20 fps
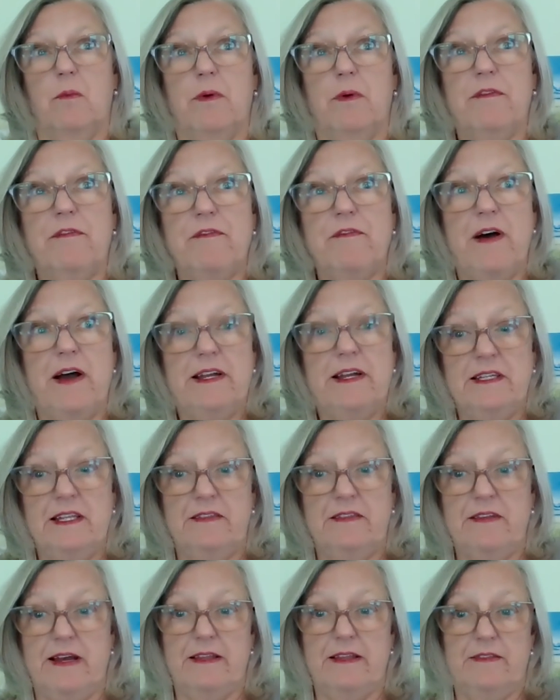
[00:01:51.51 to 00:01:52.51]
we're
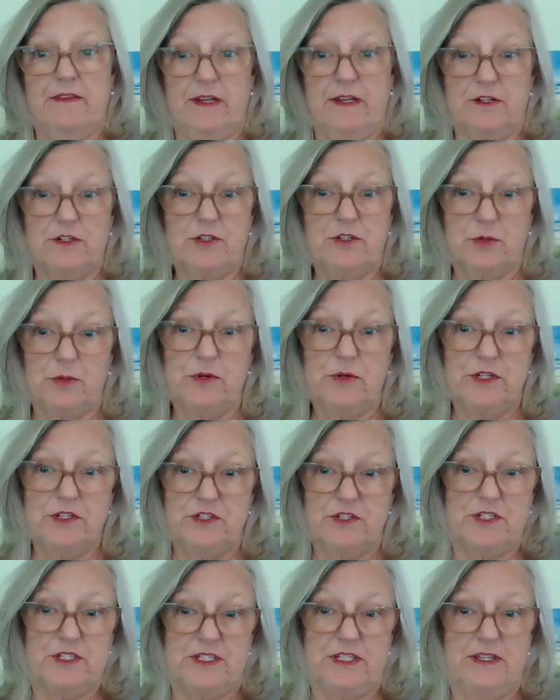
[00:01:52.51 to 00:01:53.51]
finding that there are
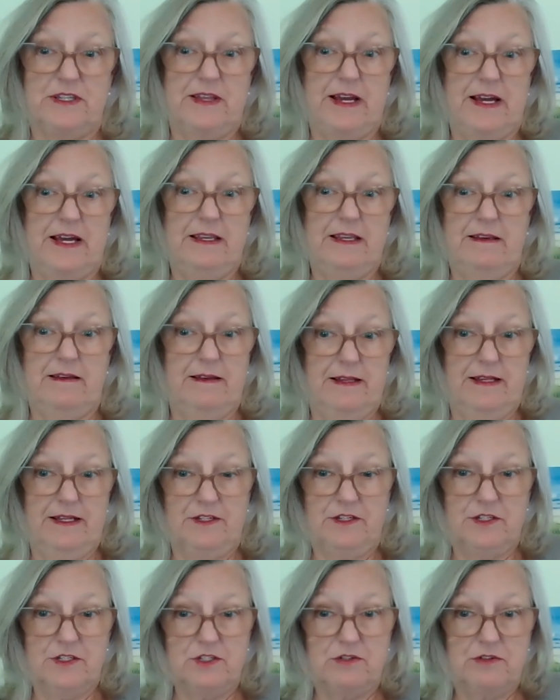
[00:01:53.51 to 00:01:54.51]
shortages in that
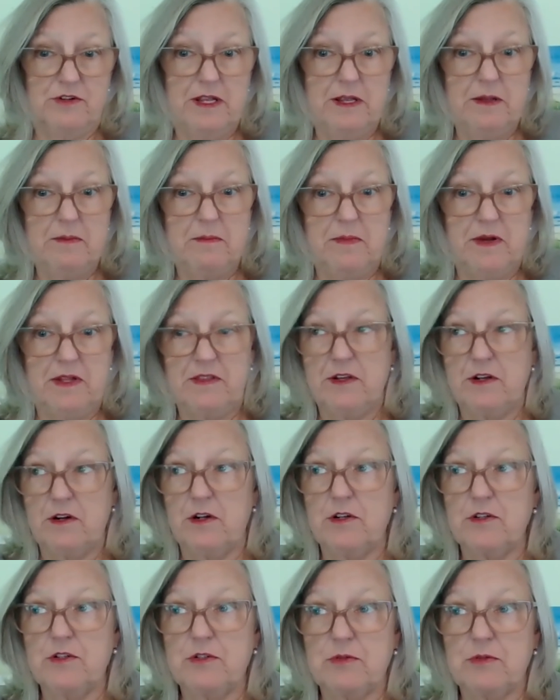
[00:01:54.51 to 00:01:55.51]
industry, but
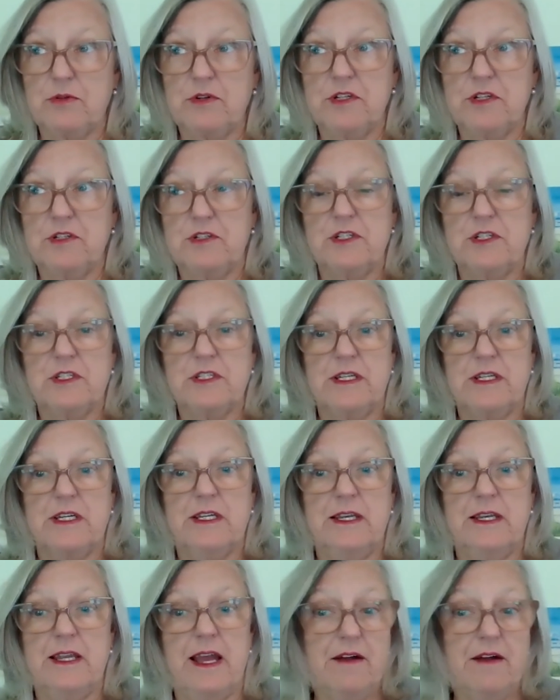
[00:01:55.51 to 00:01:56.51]
there are shortages
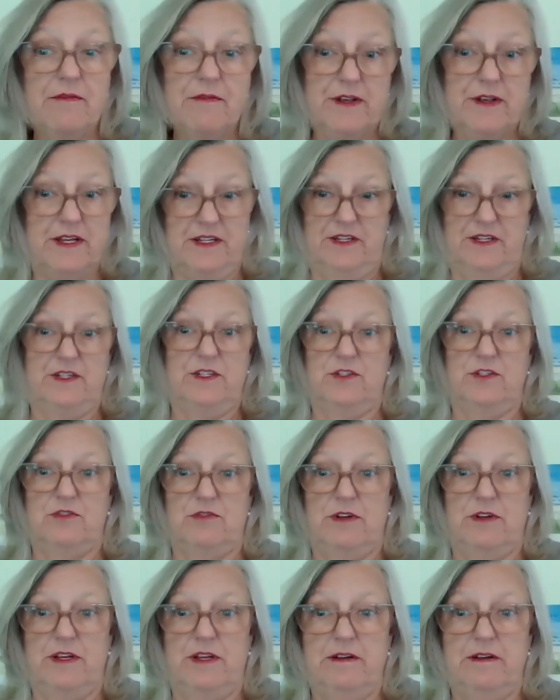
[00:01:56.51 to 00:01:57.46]
in every industry.